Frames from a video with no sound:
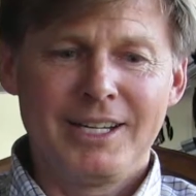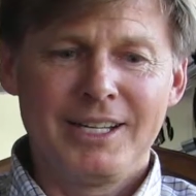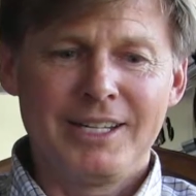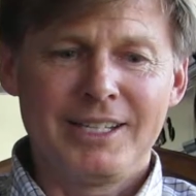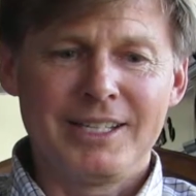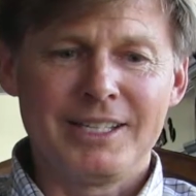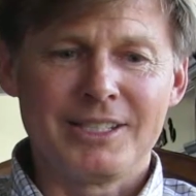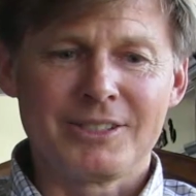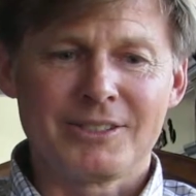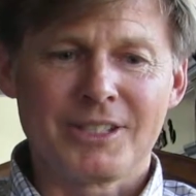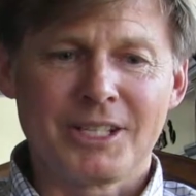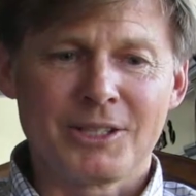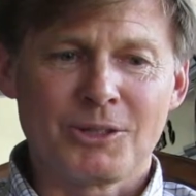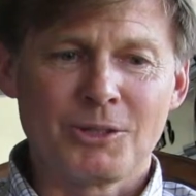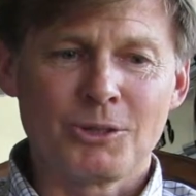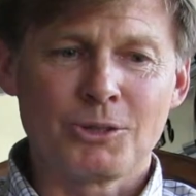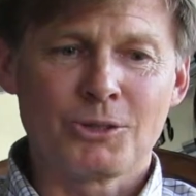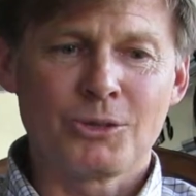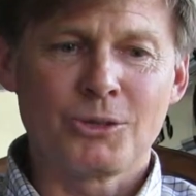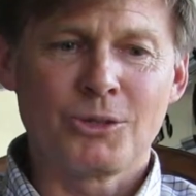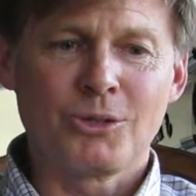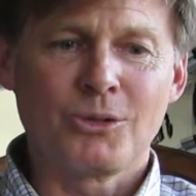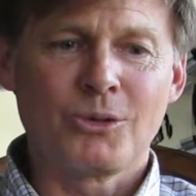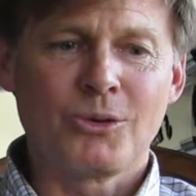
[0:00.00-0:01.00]
is that they're
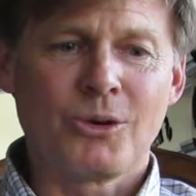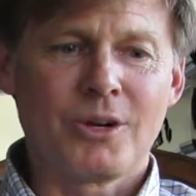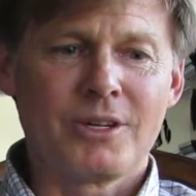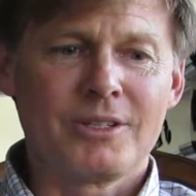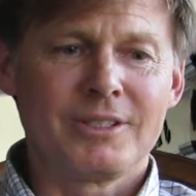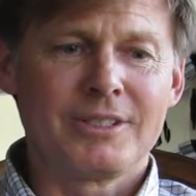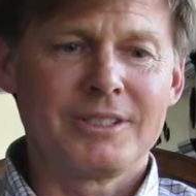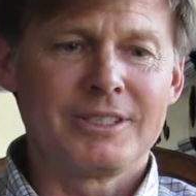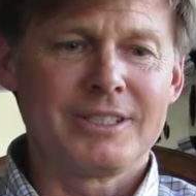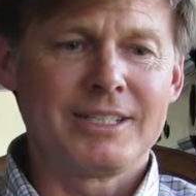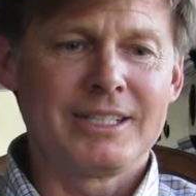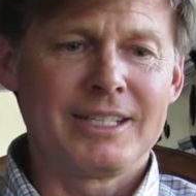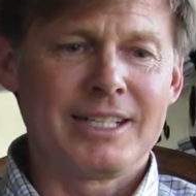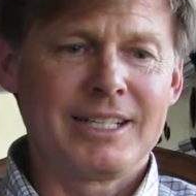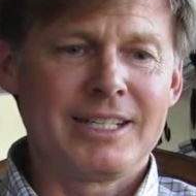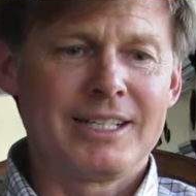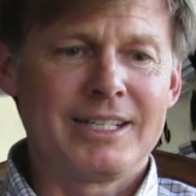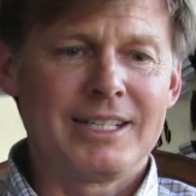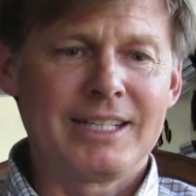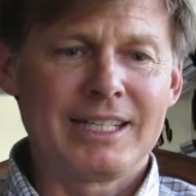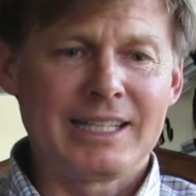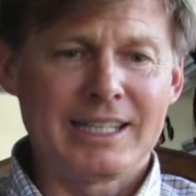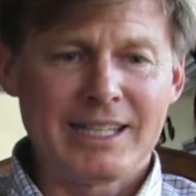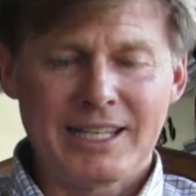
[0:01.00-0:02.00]
so
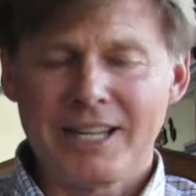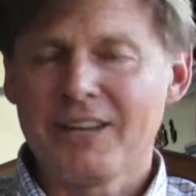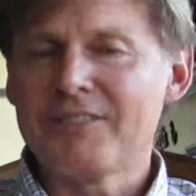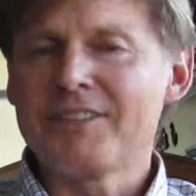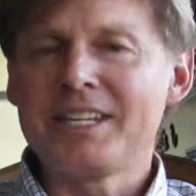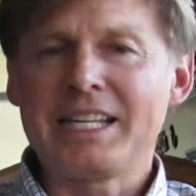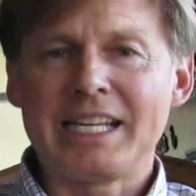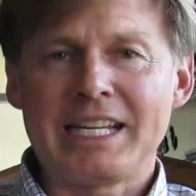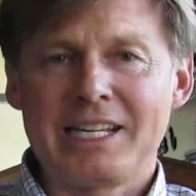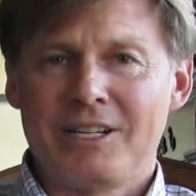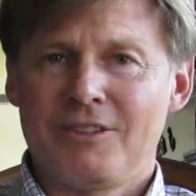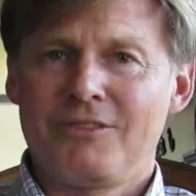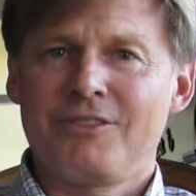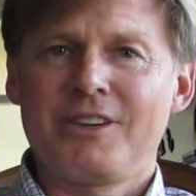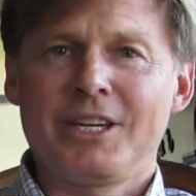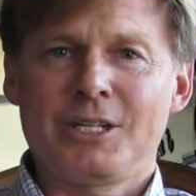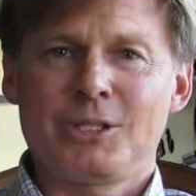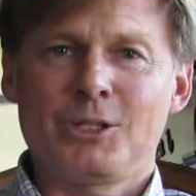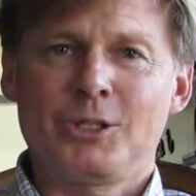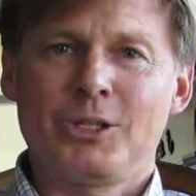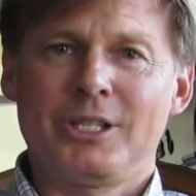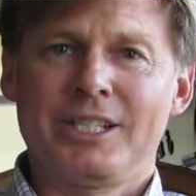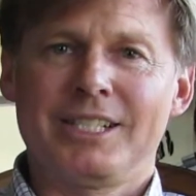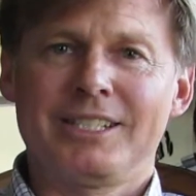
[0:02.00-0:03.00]
loving and
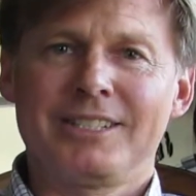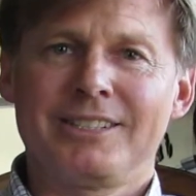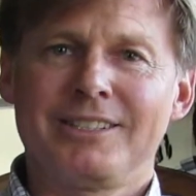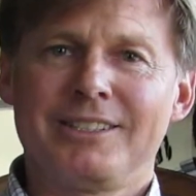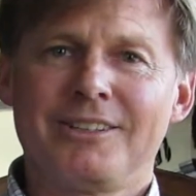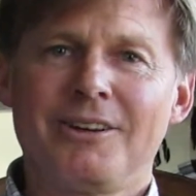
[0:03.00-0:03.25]
affectionate.